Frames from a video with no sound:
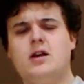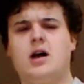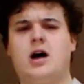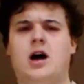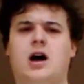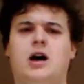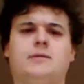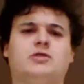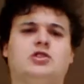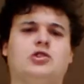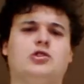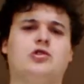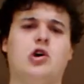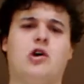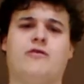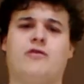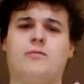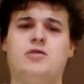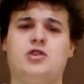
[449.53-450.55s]
So you
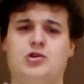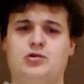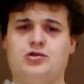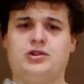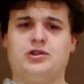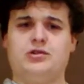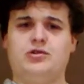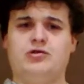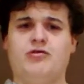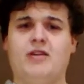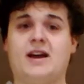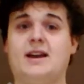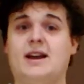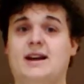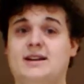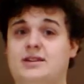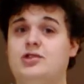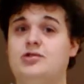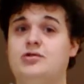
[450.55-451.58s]
go from nous, you
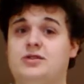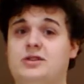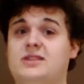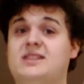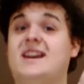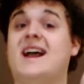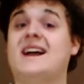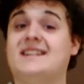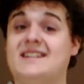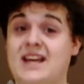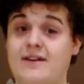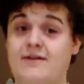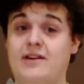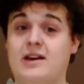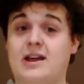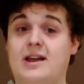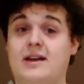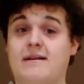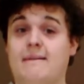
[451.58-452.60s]
recognize that nous is an
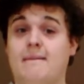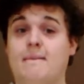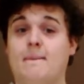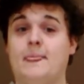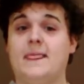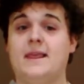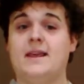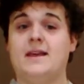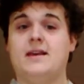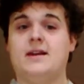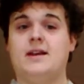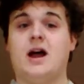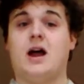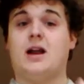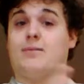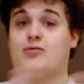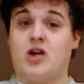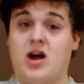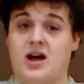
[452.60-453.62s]
activity,
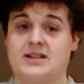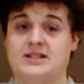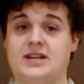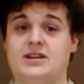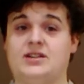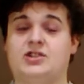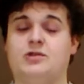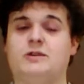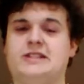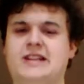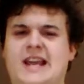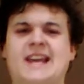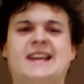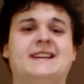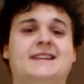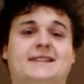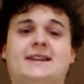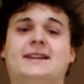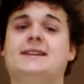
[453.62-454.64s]
not a process, so its
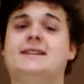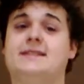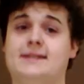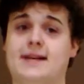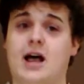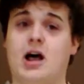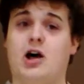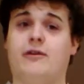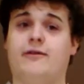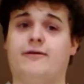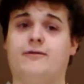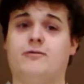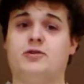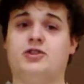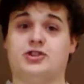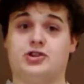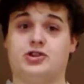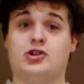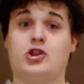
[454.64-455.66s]
end is in itself,
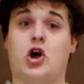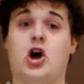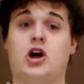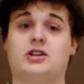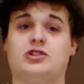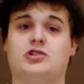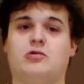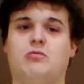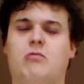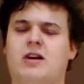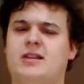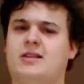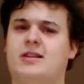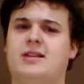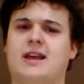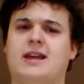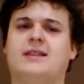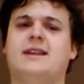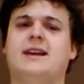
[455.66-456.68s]
which is thought. So what the
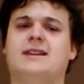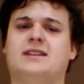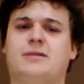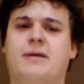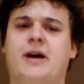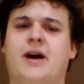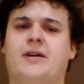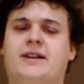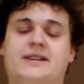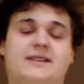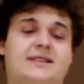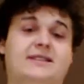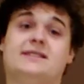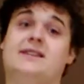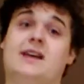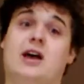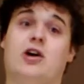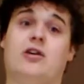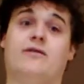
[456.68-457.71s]
thing thinks about is
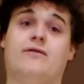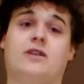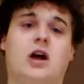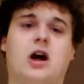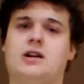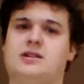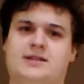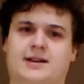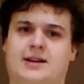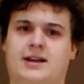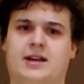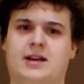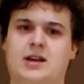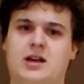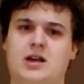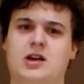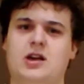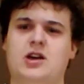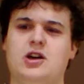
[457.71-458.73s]
itself constantly.
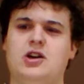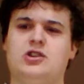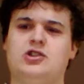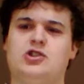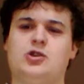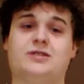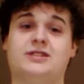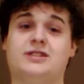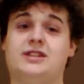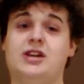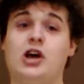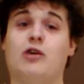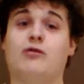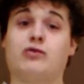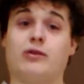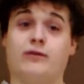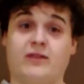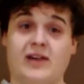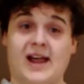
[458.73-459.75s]
So it's
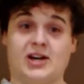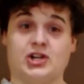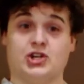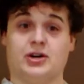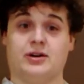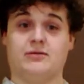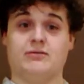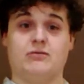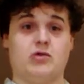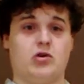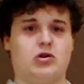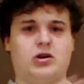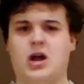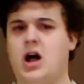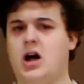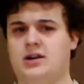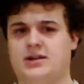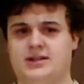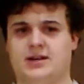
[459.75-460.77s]
self-reflection,
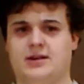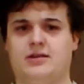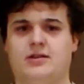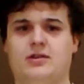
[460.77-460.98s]
constant.